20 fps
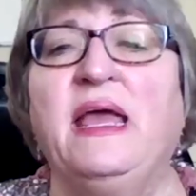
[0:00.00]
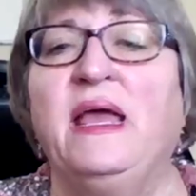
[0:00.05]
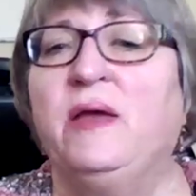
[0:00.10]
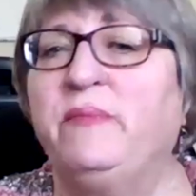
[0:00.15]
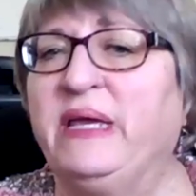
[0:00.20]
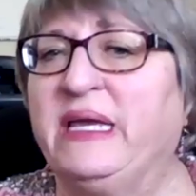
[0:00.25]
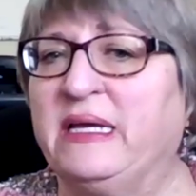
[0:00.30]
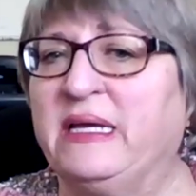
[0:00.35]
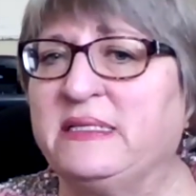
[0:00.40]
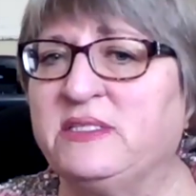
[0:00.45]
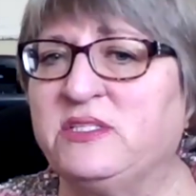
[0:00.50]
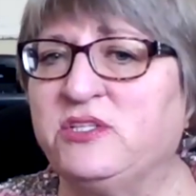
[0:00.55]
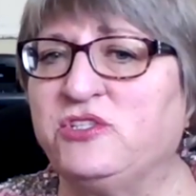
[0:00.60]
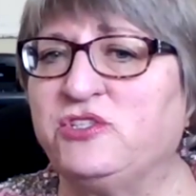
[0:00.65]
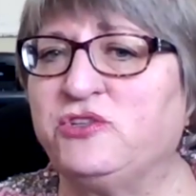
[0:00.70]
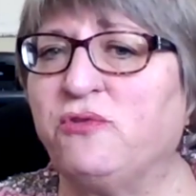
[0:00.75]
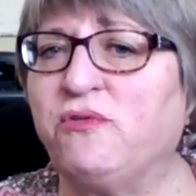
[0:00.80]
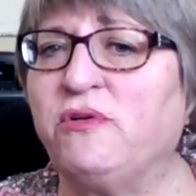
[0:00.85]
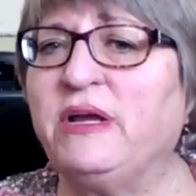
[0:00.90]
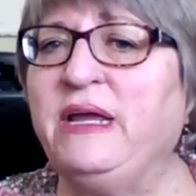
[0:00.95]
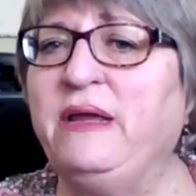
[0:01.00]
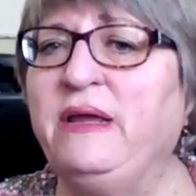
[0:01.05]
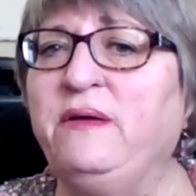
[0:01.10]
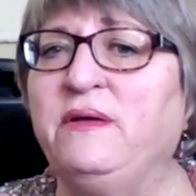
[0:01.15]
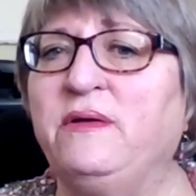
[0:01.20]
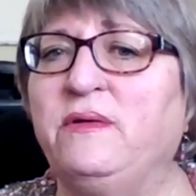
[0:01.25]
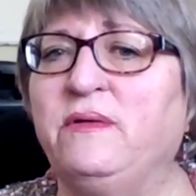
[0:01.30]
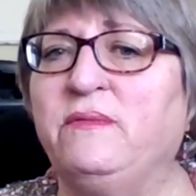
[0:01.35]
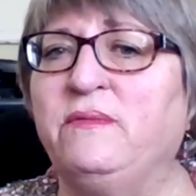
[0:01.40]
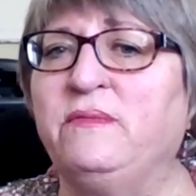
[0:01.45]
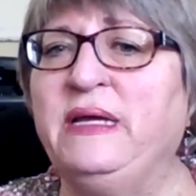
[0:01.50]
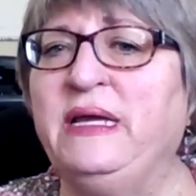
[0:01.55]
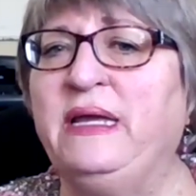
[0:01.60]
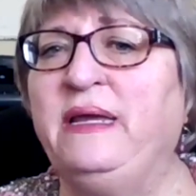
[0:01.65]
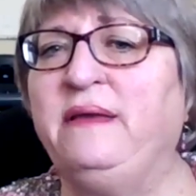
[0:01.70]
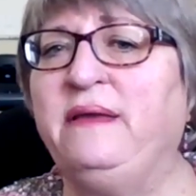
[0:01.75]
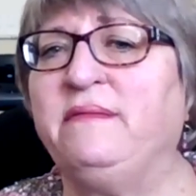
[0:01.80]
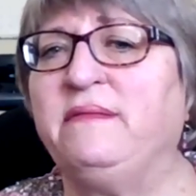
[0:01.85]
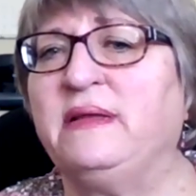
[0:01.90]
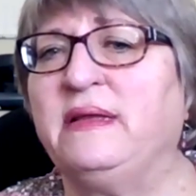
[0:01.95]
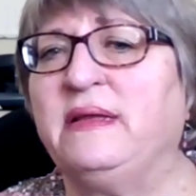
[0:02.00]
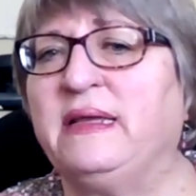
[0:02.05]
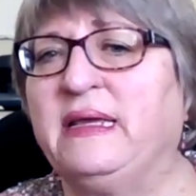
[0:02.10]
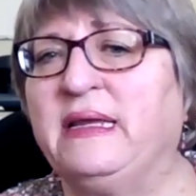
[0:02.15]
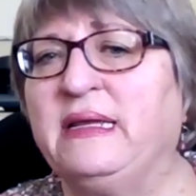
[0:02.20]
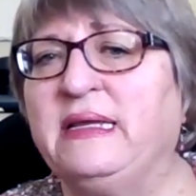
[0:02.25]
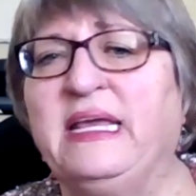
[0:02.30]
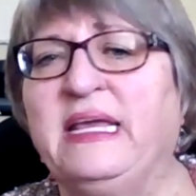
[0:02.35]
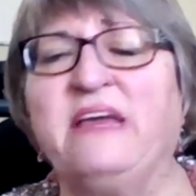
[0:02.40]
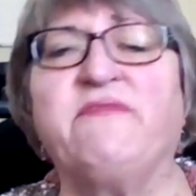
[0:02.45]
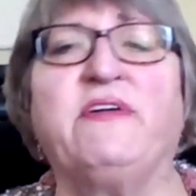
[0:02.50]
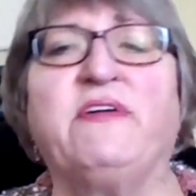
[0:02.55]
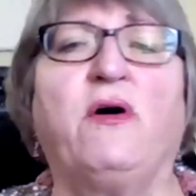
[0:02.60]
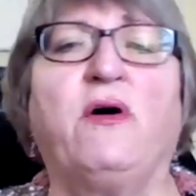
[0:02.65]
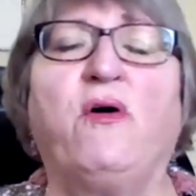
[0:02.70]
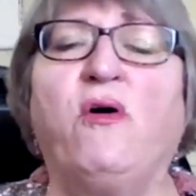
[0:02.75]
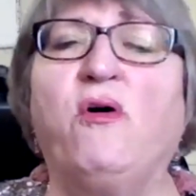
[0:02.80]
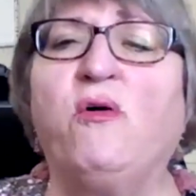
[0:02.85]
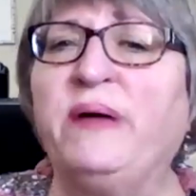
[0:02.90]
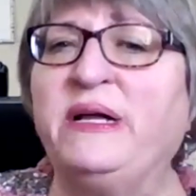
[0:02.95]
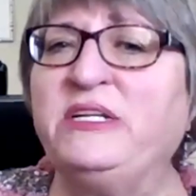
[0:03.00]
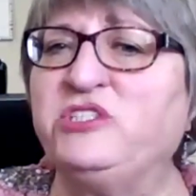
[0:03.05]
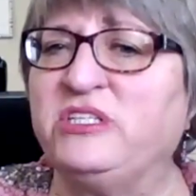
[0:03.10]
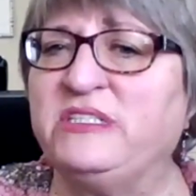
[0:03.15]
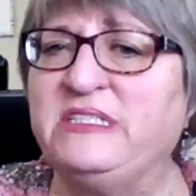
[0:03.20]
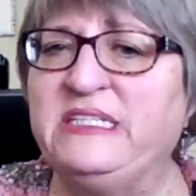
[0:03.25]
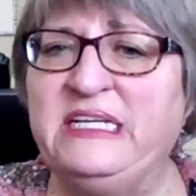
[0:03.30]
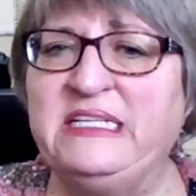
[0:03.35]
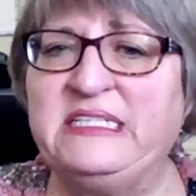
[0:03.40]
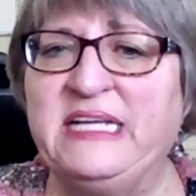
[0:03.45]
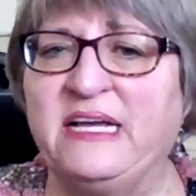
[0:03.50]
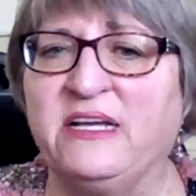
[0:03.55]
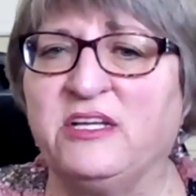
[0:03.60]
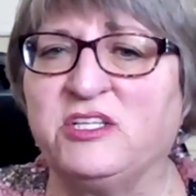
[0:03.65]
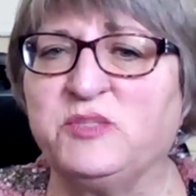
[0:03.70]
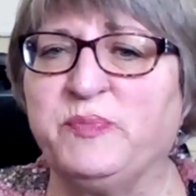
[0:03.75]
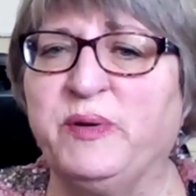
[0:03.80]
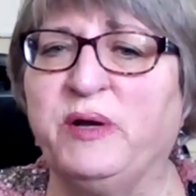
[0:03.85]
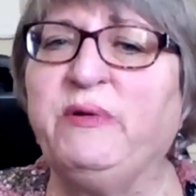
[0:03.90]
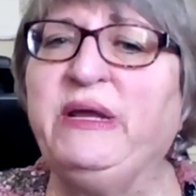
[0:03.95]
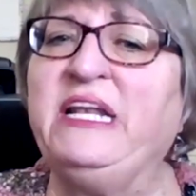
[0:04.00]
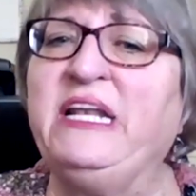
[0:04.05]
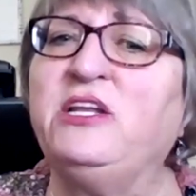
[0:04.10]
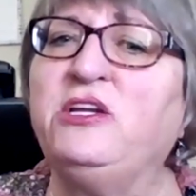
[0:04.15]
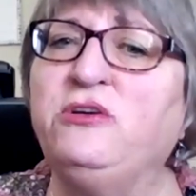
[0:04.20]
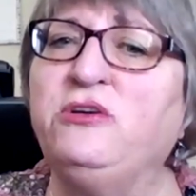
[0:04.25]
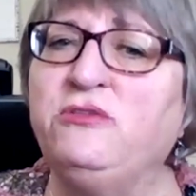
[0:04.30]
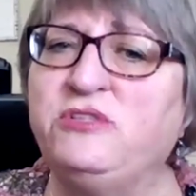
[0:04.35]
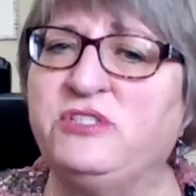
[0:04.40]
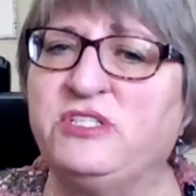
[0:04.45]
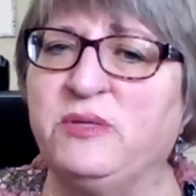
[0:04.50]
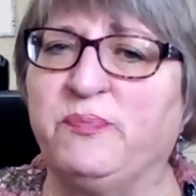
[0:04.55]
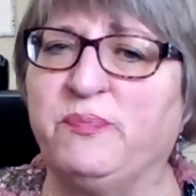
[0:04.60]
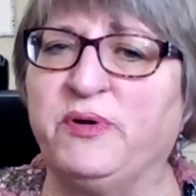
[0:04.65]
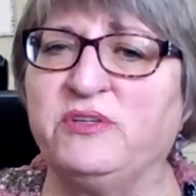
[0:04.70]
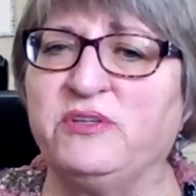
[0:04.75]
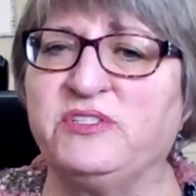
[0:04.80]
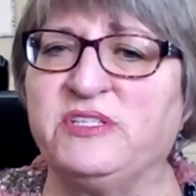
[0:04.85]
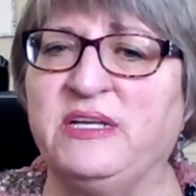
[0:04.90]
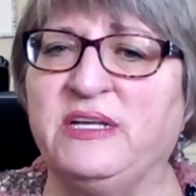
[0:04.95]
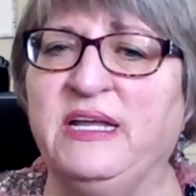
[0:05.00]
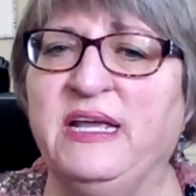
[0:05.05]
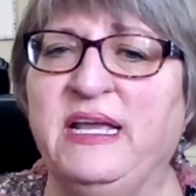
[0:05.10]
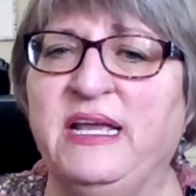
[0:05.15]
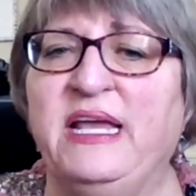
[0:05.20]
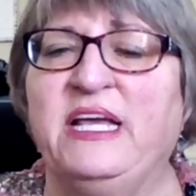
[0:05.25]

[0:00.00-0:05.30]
Because the story, we can give a whole bunch of details, but we lose the person.